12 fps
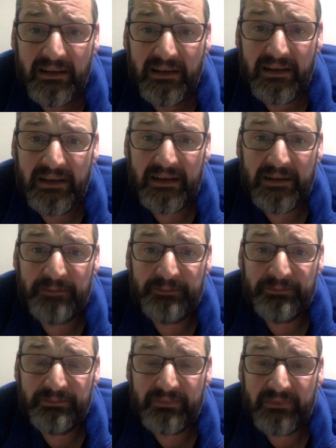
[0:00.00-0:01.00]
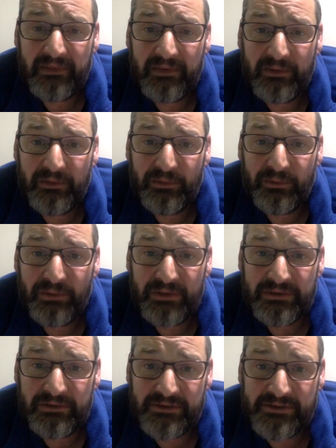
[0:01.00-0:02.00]
What
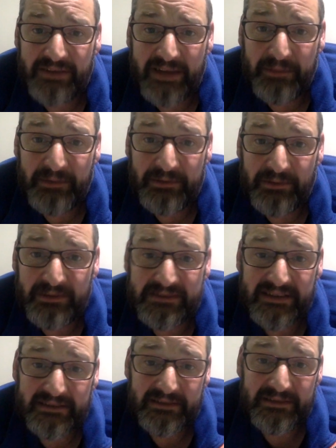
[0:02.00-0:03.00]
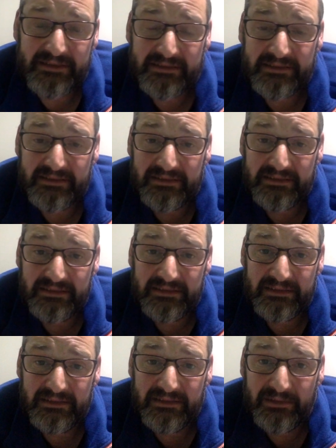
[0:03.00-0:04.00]
also happened was that
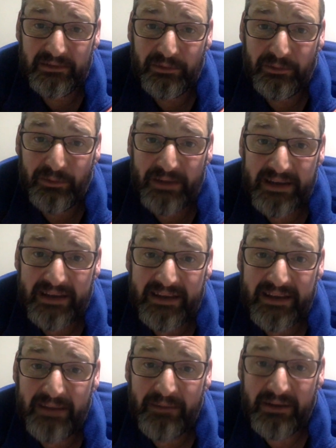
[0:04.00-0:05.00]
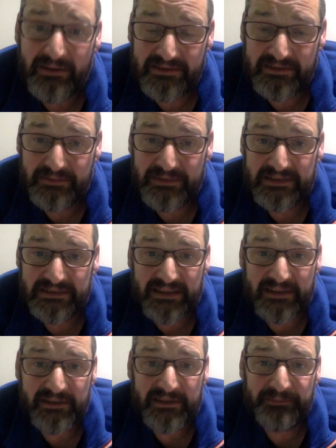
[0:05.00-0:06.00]
when I came out of the
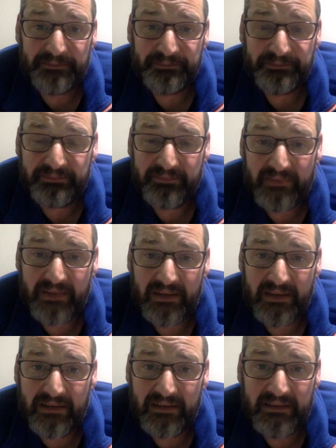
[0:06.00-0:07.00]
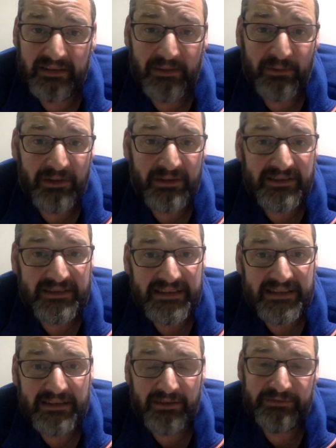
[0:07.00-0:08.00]
military, they were in the
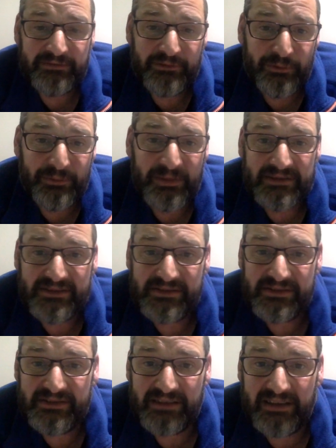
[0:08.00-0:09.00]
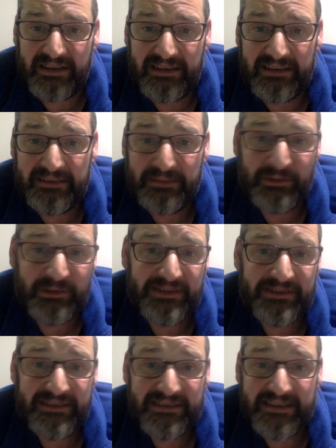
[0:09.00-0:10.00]
need of too much
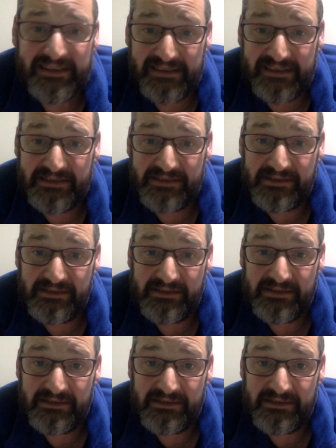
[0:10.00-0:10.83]
laboratory technicians.